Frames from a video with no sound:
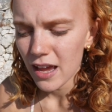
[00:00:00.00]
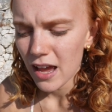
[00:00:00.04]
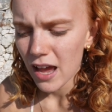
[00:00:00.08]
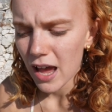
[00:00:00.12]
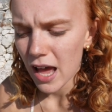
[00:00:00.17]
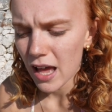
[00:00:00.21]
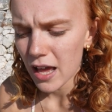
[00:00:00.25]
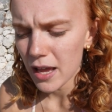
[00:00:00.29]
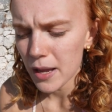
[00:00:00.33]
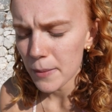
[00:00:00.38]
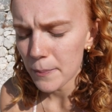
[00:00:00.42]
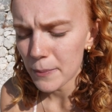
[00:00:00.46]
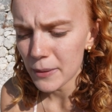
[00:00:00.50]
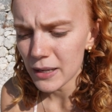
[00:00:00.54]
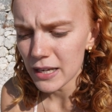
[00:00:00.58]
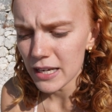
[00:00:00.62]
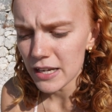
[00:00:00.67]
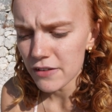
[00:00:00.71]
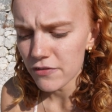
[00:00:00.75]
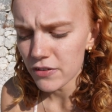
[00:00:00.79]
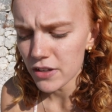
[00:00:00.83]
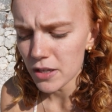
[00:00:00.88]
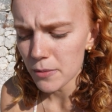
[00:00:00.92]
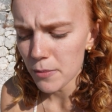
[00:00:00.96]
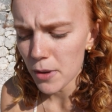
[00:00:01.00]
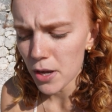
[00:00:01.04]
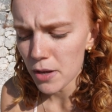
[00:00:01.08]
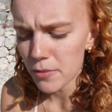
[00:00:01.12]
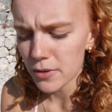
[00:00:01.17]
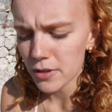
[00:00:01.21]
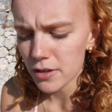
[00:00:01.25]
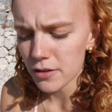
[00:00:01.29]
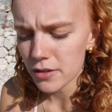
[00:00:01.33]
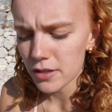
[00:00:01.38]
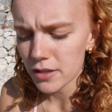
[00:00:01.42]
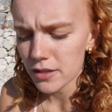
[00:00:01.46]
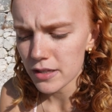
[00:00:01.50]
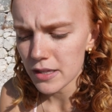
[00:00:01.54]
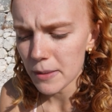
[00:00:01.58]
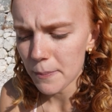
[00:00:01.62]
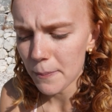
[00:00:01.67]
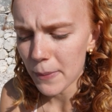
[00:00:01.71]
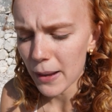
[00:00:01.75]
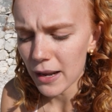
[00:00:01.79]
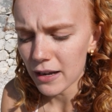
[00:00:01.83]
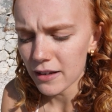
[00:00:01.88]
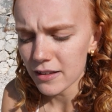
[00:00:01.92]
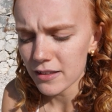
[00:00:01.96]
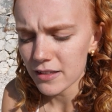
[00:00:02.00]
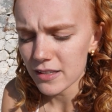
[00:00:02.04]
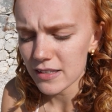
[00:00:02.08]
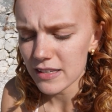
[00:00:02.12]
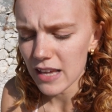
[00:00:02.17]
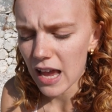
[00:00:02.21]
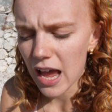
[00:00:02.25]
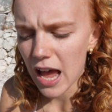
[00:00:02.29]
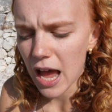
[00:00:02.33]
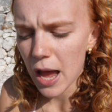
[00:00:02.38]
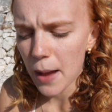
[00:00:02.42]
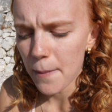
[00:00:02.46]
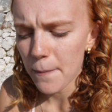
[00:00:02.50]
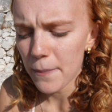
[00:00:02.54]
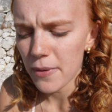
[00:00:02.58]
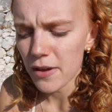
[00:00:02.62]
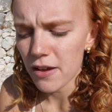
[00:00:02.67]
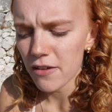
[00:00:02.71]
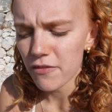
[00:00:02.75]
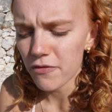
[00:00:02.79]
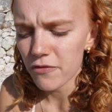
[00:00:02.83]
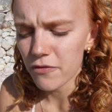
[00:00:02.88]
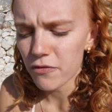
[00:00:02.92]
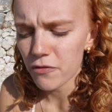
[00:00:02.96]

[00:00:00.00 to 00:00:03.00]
I believe at the moment the Balance app have